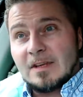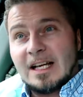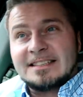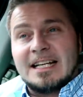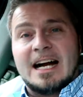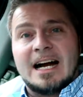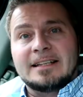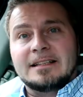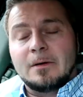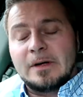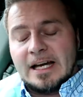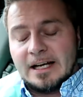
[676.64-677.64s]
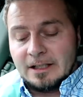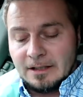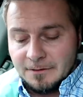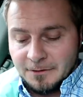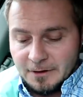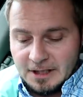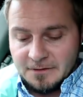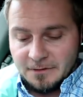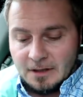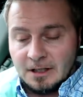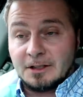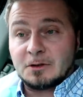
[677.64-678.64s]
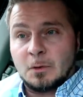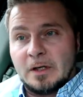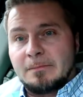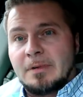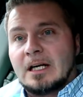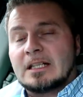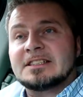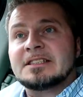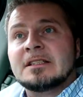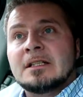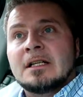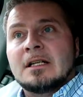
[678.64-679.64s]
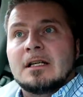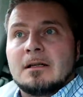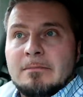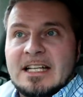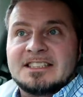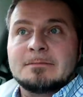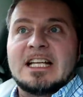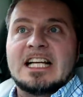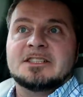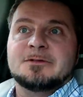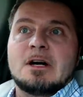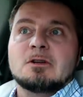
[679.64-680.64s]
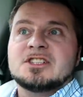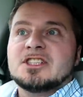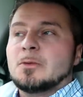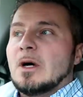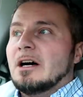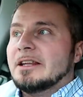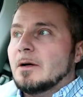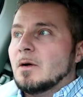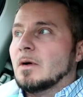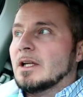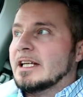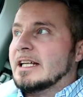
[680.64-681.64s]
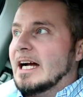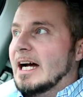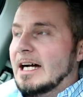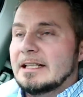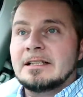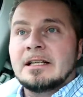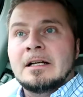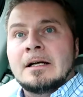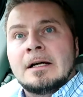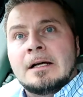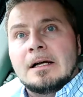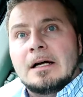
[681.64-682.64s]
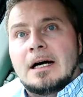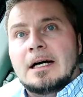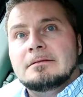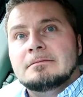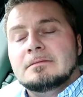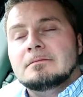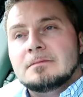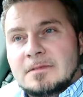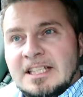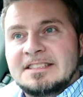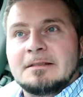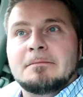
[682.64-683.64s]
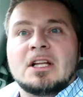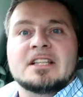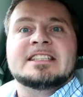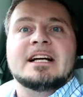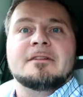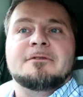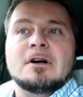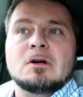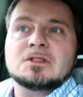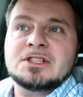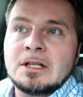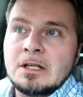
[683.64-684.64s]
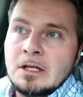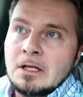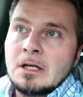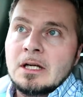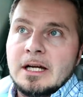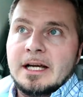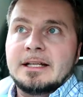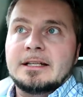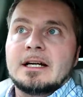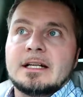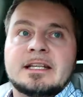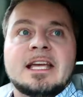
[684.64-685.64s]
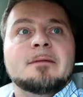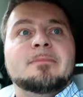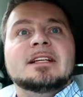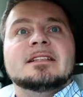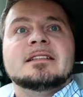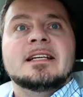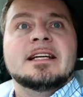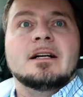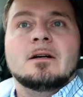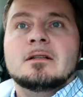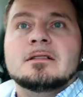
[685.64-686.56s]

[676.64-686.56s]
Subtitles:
That's all right, though. We got a good fridge for $120. Met some nice folks as well. They were really kind. Decent military folks. And you can't beat the deal.